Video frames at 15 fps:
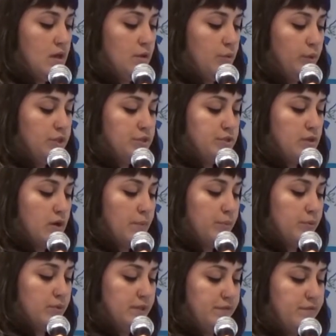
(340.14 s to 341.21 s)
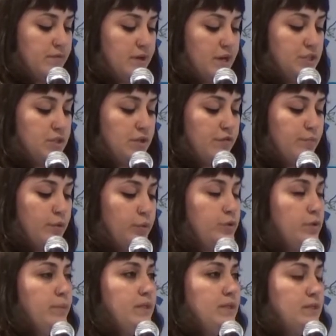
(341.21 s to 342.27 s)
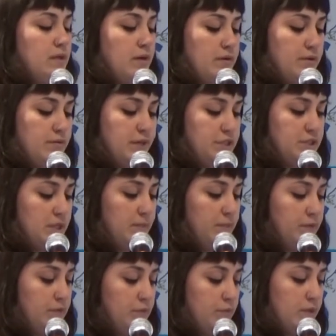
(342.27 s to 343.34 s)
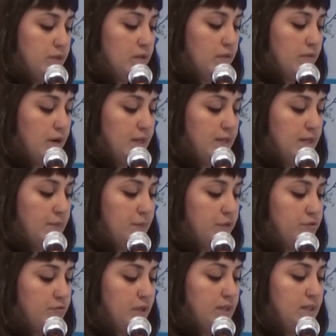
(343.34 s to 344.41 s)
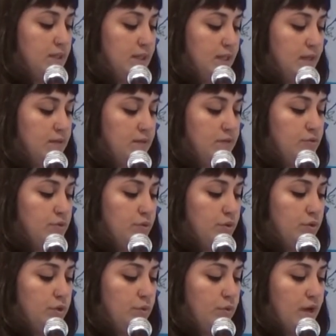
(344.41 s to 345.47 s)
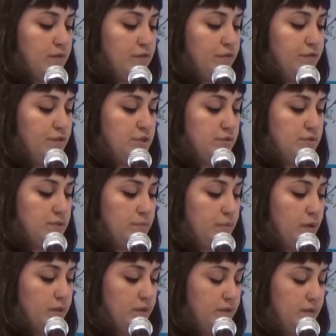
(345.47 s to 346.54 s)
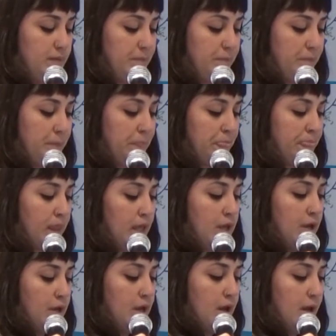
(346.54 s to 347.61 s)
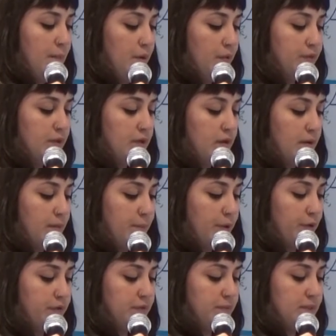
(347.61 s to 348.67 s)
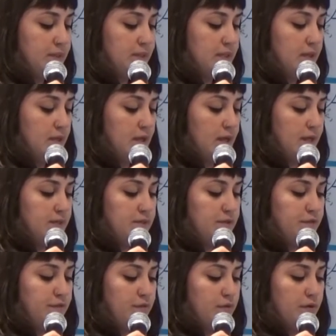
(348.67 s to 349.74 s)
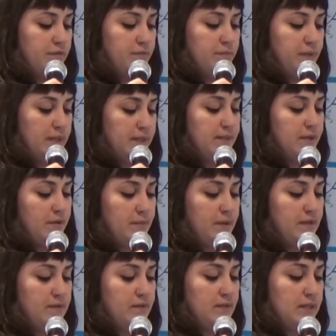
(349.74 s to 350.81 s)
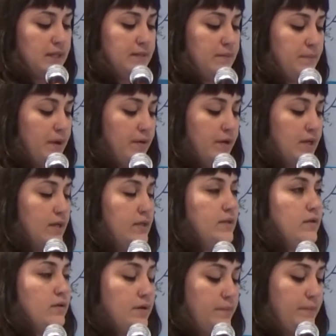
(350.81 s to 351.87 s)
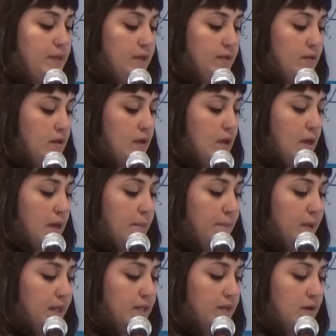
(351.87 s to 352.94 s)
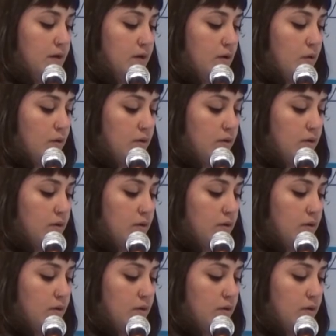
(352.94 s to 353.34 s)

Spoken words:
which saw proliferation of brutal military regimes with already demonstrated links to US officials and policy. Among the approximately 80 foreign military bases in Latin America and the Caribbean, many are